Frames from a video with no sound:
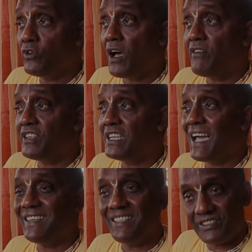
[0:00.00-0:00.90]

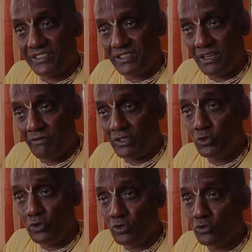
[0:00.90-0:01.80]
guidance of a guru
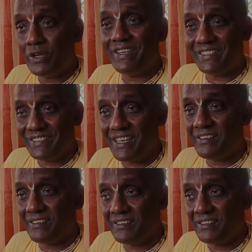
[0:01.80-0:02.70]
to understand.
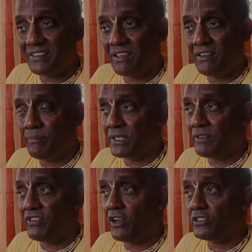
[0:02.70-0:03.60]
But the
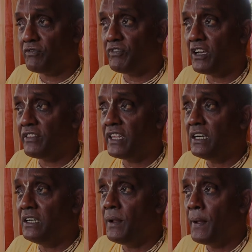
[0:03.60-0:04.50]
philosophy are there,
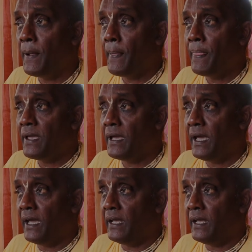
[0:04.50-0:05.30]
and there